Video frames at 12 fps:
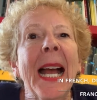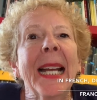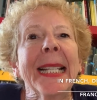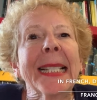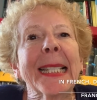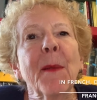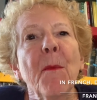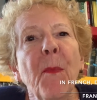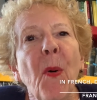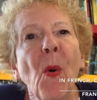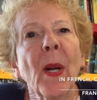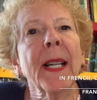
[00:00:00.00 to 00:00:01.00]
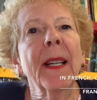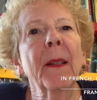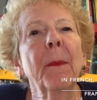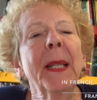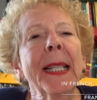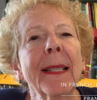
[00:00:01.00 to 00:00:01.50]
It's important
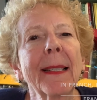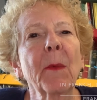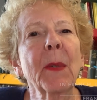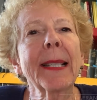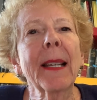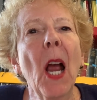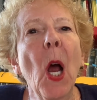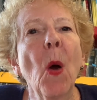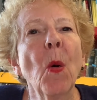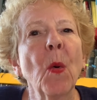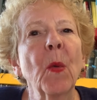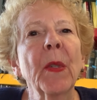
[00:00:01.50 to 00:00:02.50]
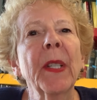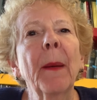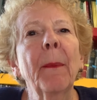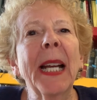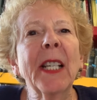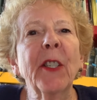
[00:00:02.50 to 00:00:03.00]
because it was owned
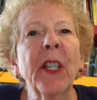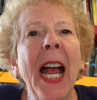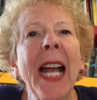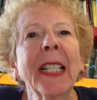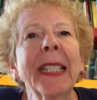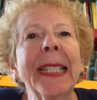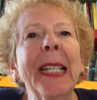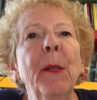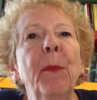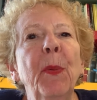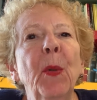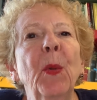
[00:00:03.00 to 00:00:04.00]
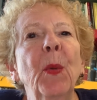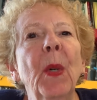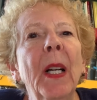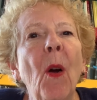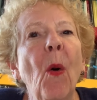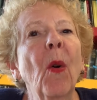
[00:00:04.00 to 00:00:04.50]
by Jacques Thiboust,
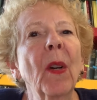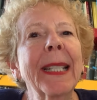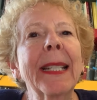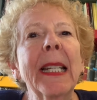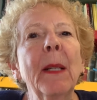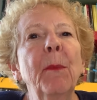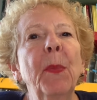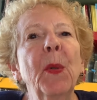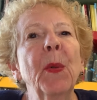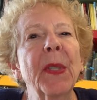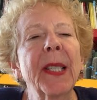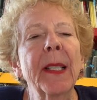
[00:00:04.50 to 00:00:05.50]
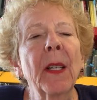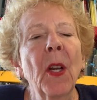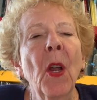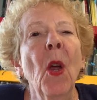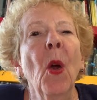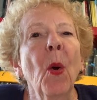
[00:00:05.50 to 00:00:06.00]
or Thiboust,
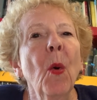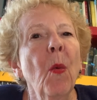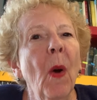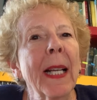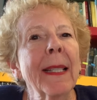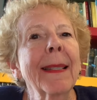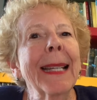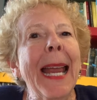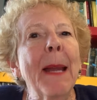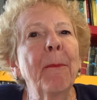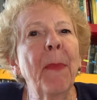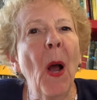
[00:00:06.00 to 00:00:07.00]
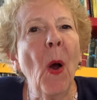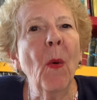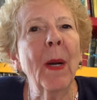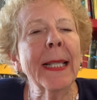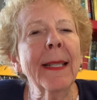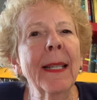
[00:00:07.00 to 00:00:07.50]
who was a
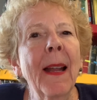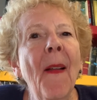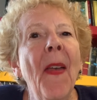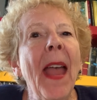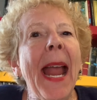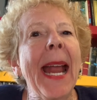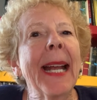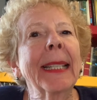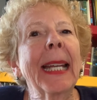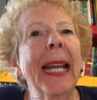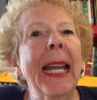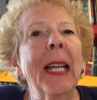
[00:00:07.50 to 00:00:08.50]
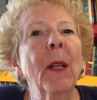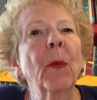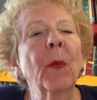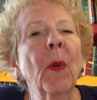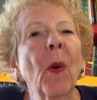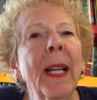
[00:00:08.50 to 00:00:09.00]
poet and a
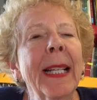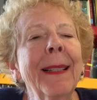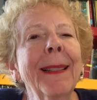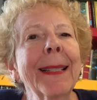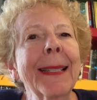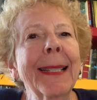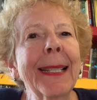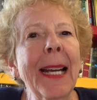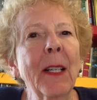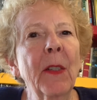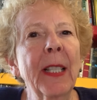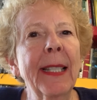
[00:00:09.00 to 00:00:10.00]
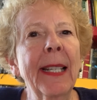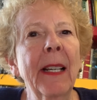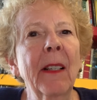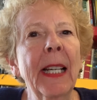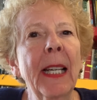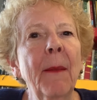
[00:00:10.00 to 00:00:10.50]
royal
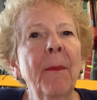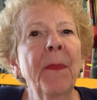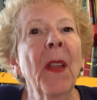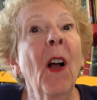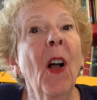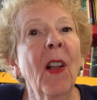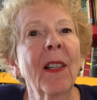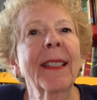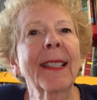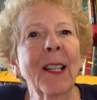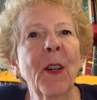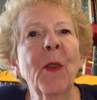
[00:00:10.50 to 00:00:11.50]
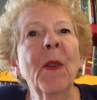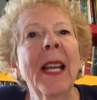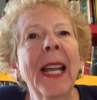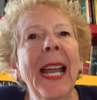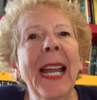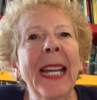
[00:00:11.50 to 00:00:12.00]
secretary, also
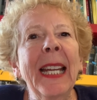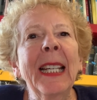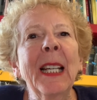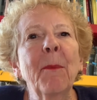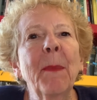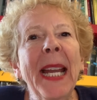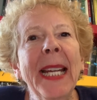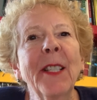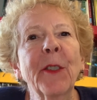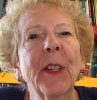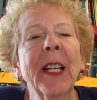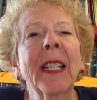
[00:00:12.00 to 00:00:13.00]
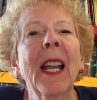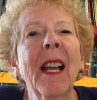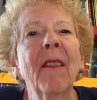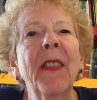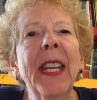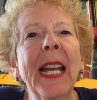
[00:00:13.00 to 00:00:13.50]
a patron
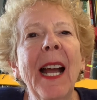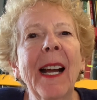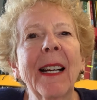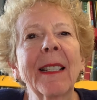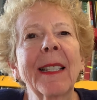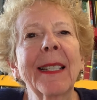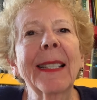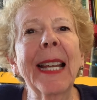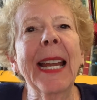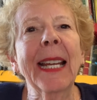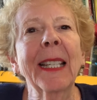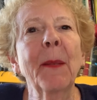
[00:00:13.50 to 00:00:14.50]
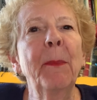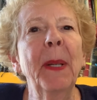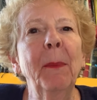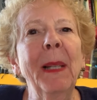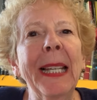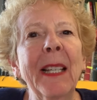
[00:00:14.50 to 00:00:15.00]
of the arts and a
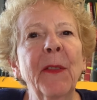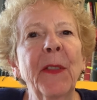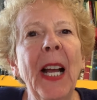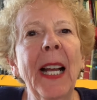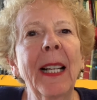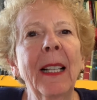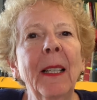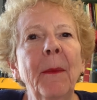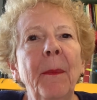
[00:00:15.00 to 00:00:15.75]
bibliophile.